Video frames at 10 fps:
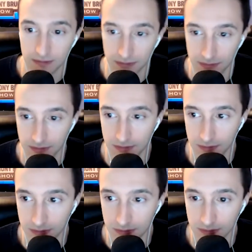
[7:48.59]

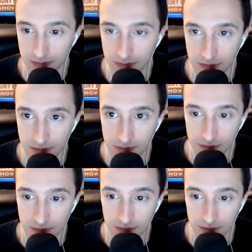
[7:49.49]

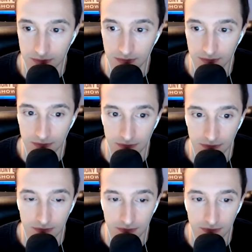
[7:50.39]

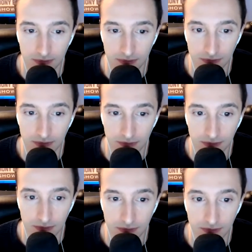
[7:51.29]

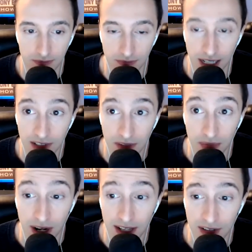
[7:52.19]

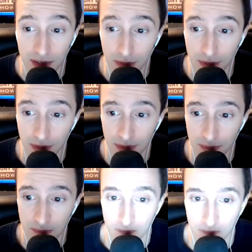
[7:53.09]

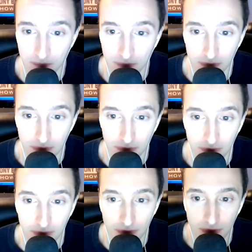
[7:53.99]
This person isn't speaking.